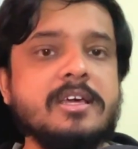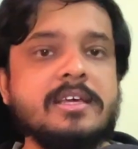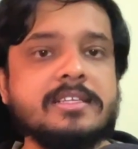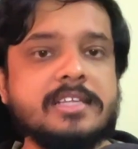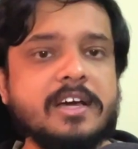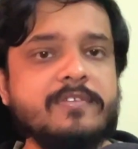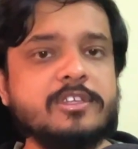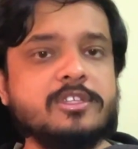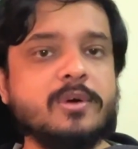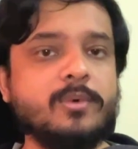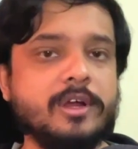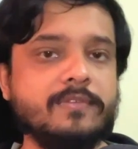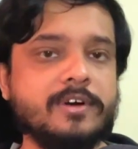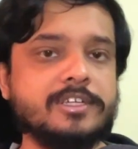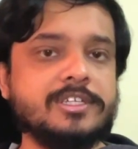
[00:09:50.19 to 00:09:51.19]
service of
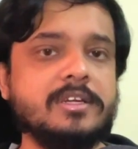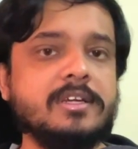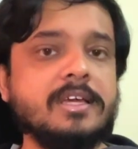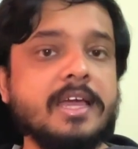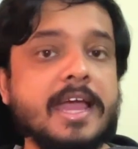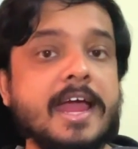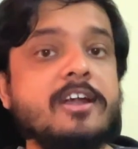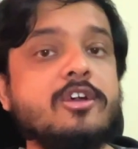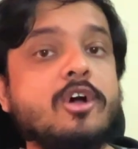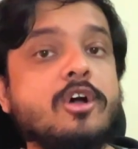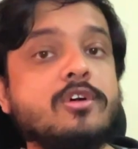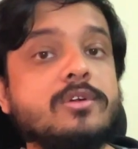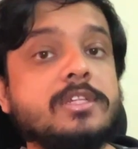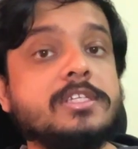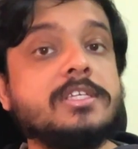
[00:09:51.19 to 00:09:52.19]
one version can
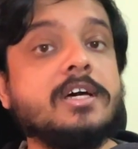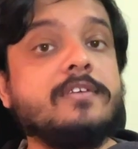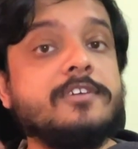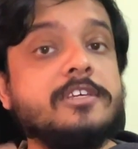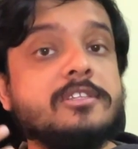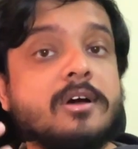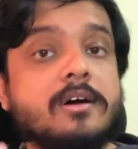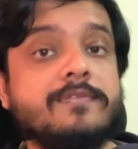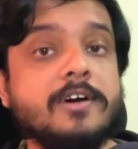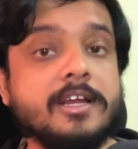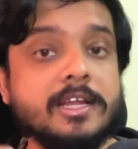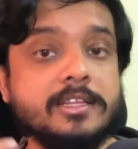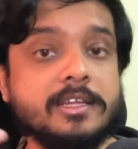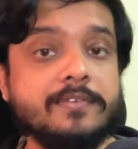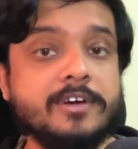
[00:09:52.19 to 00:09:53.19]
talk to the service of
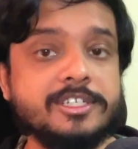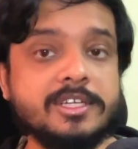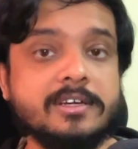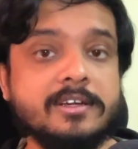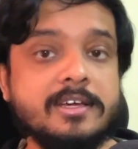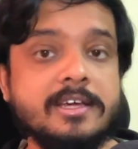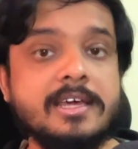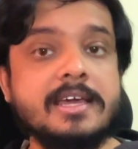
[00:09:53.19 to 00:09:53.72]
another version.